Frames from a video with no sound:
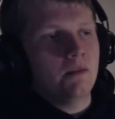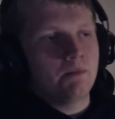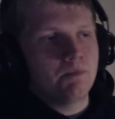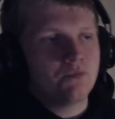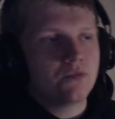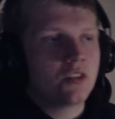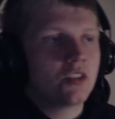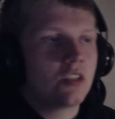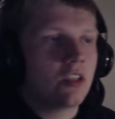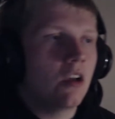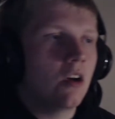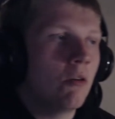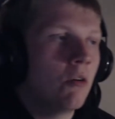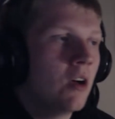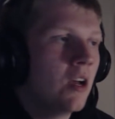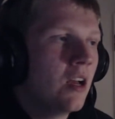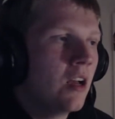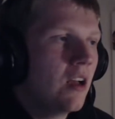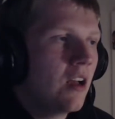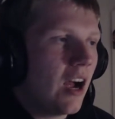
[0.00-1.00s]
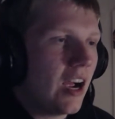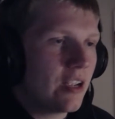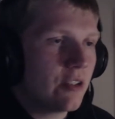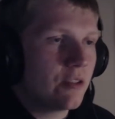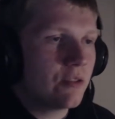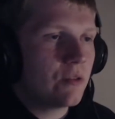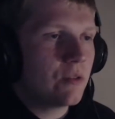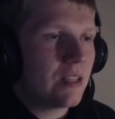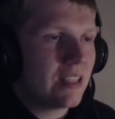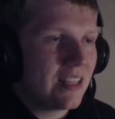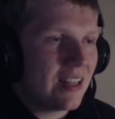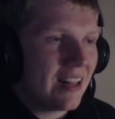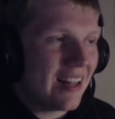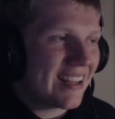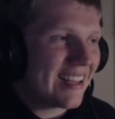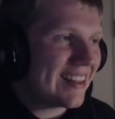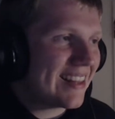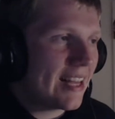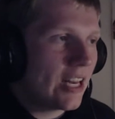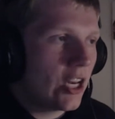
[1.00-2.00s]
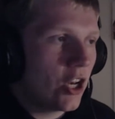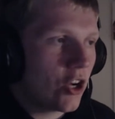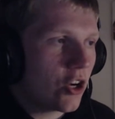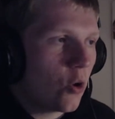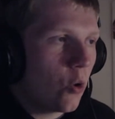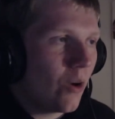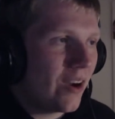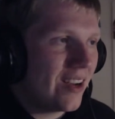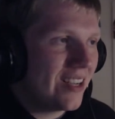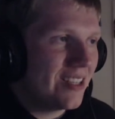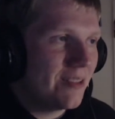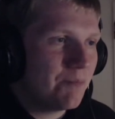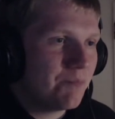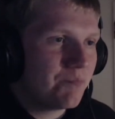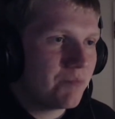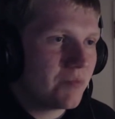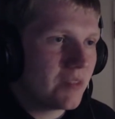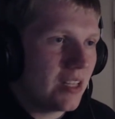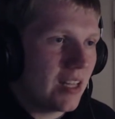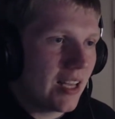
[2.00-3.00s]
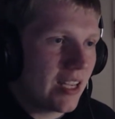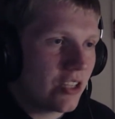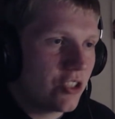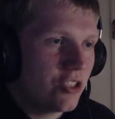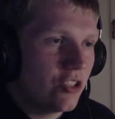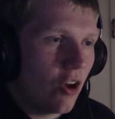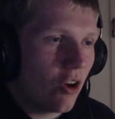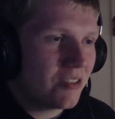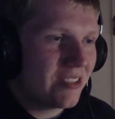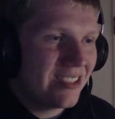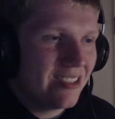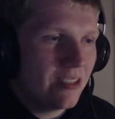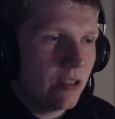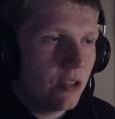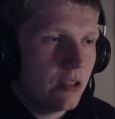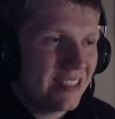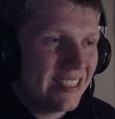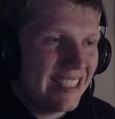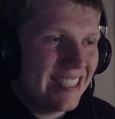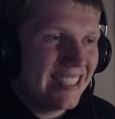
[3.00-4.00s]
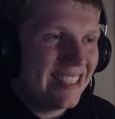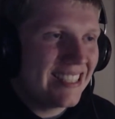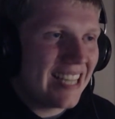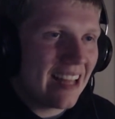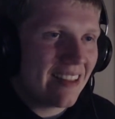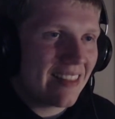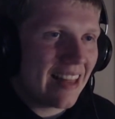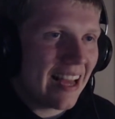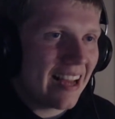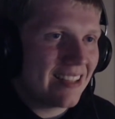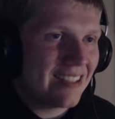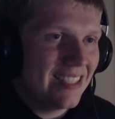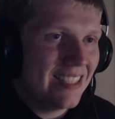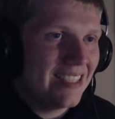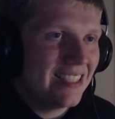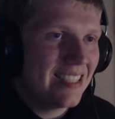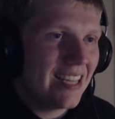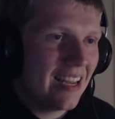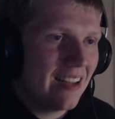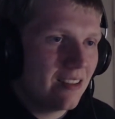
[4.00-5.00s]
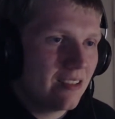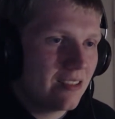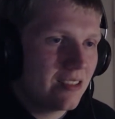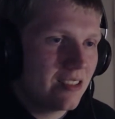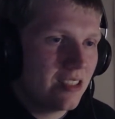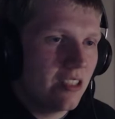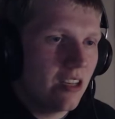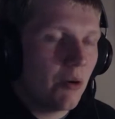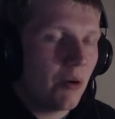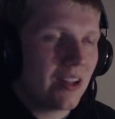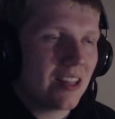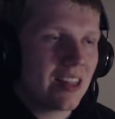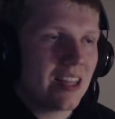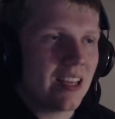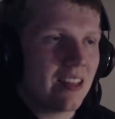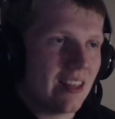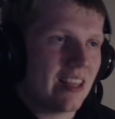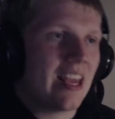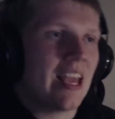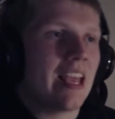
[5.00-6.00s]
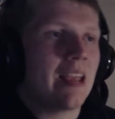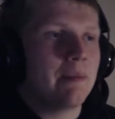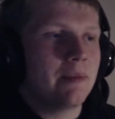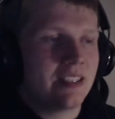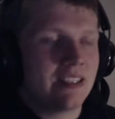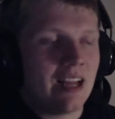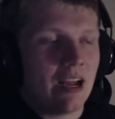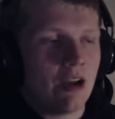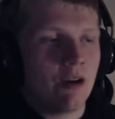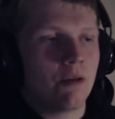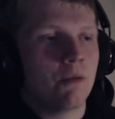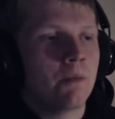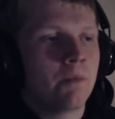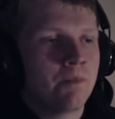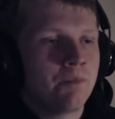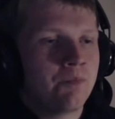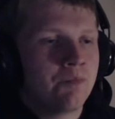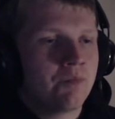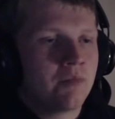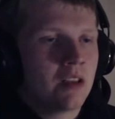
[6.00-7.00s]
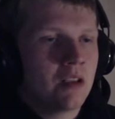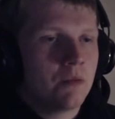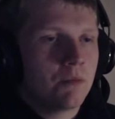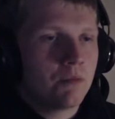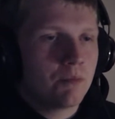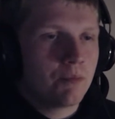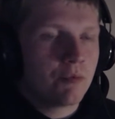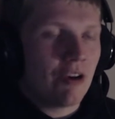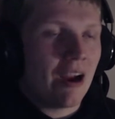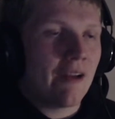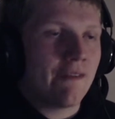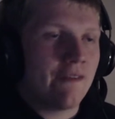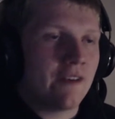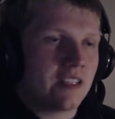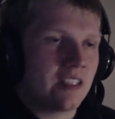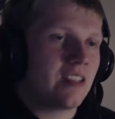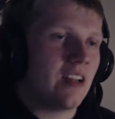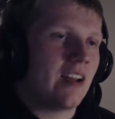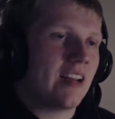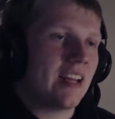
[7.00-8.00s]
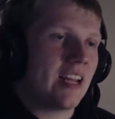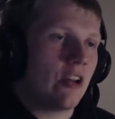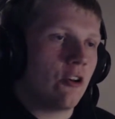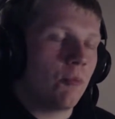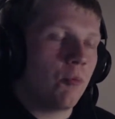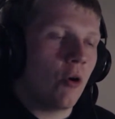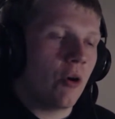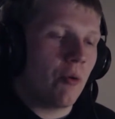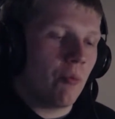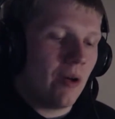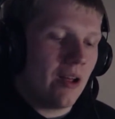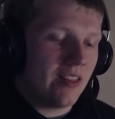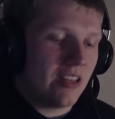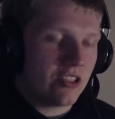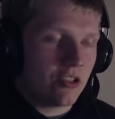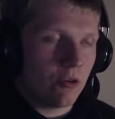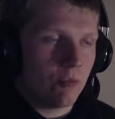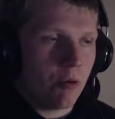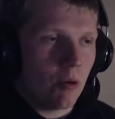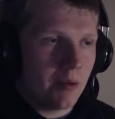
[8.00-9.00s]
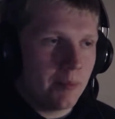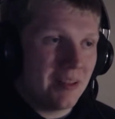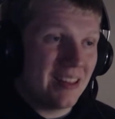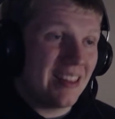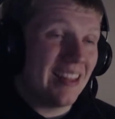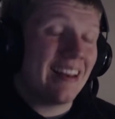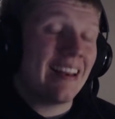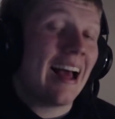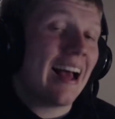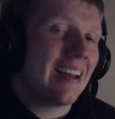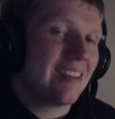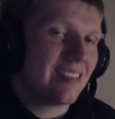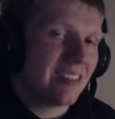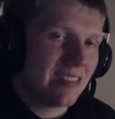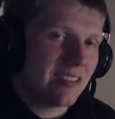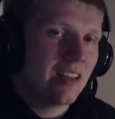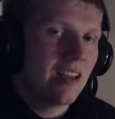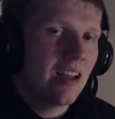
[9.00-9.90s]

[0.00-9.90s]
So they look quite like not that detailed. You know, I think the game is now graphics are starting to get to a point where this will probably be the last